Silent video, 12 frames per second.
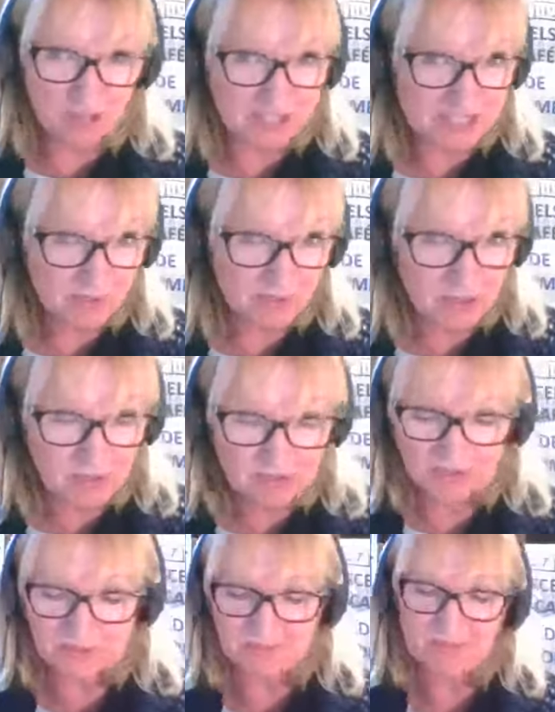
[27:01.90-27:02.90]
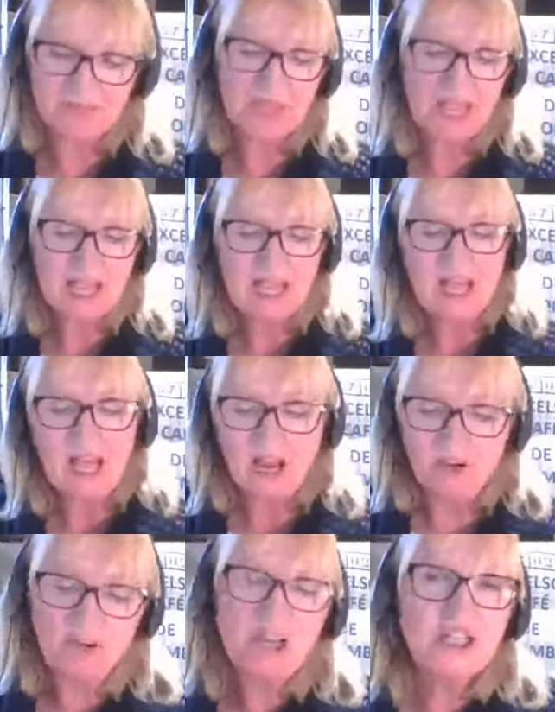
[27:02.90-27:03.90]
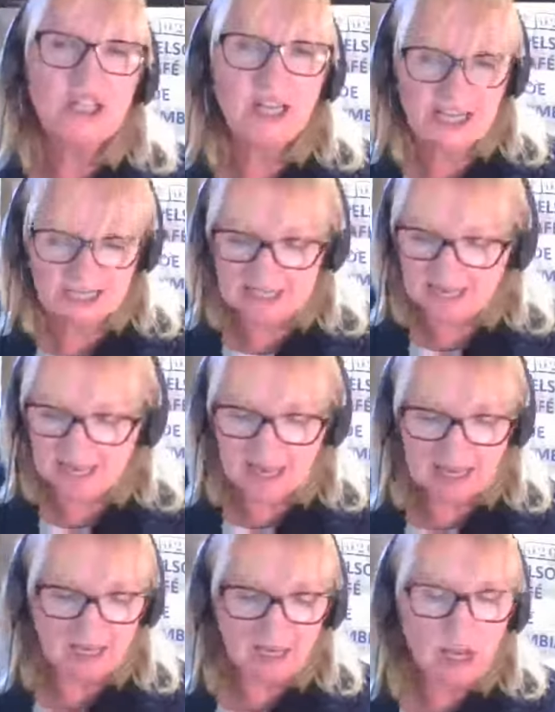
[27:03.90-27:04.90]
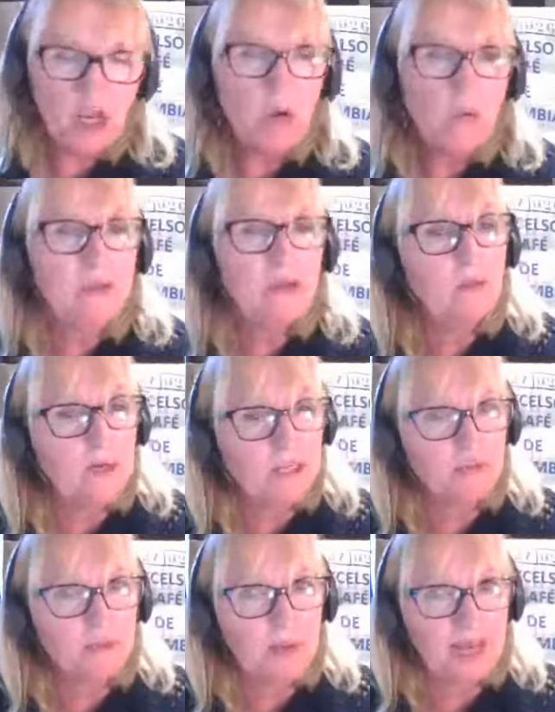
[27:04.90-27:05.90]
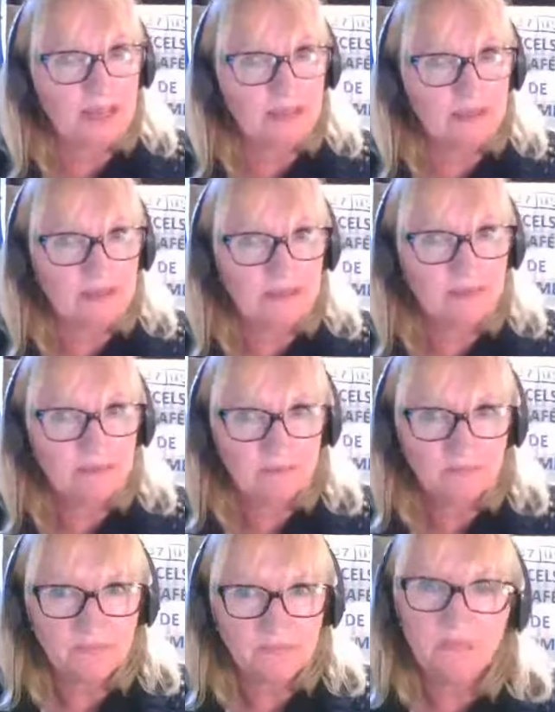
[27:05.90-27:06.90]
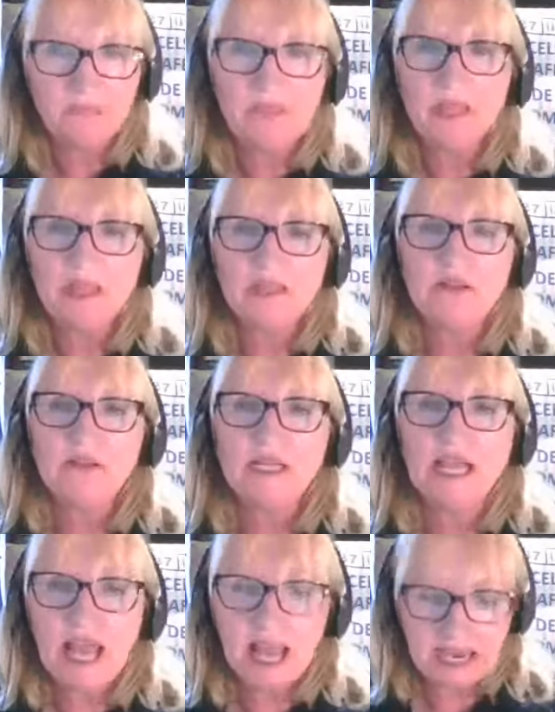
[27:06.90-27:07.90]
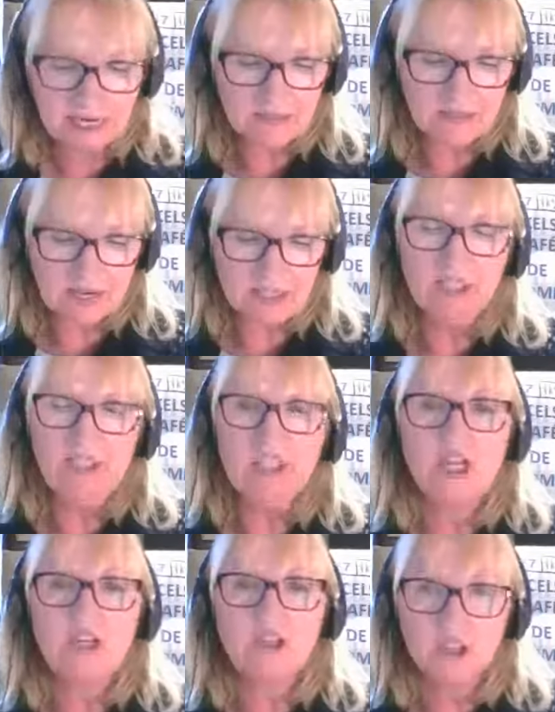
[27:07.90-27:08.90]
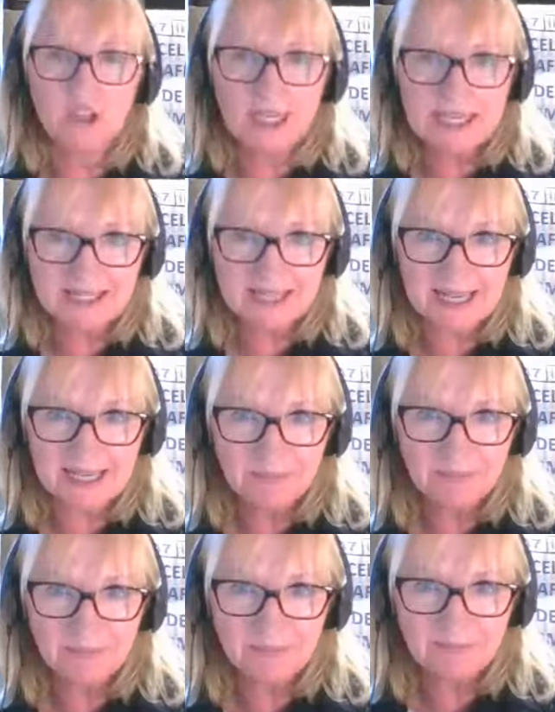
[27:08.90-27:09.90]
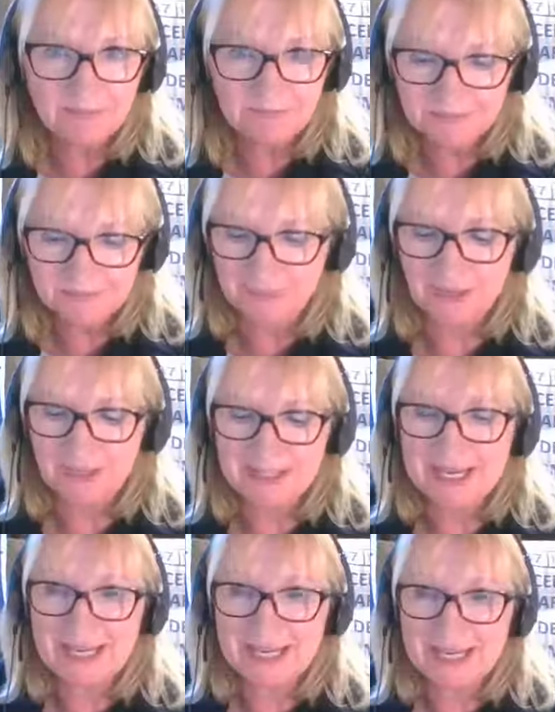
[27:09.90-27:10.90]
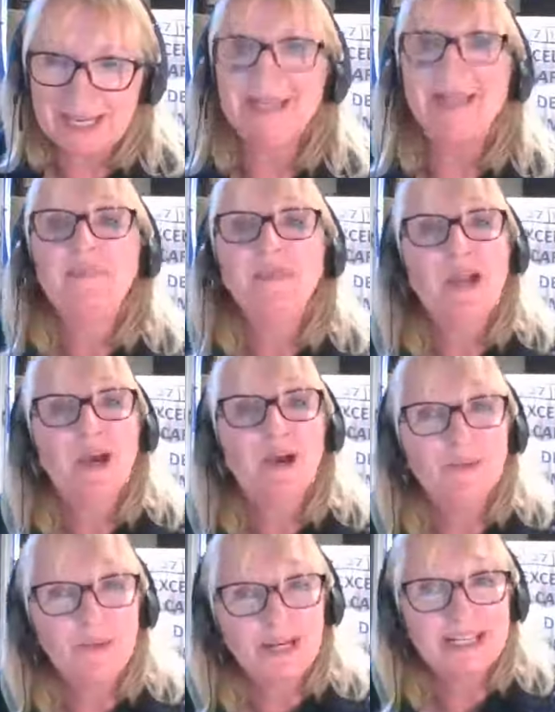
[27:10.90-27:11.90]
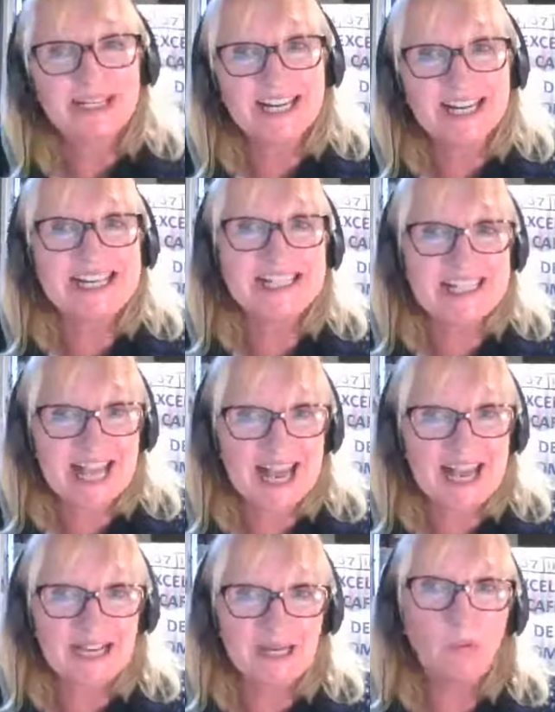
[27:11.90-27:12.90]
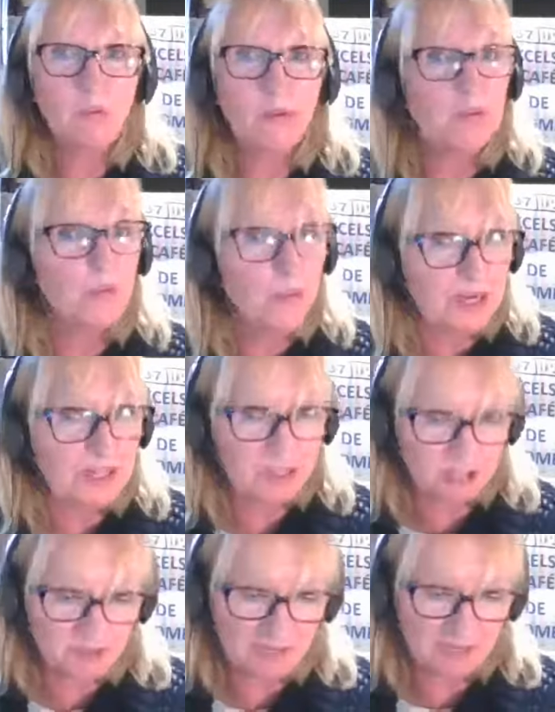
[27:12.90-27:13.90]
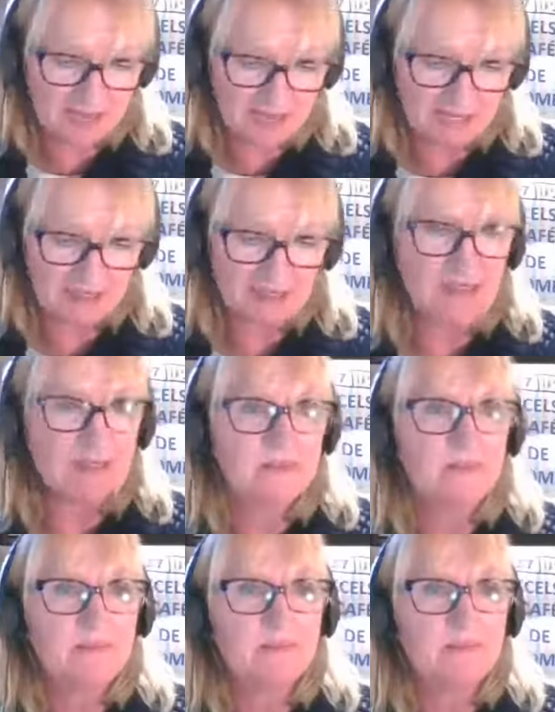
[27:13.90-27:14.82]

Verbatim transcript: Kondasavlos? Originally sang with which band? So the X Factor judge Tulisa, I'm not going to say it again, originally sang with which band?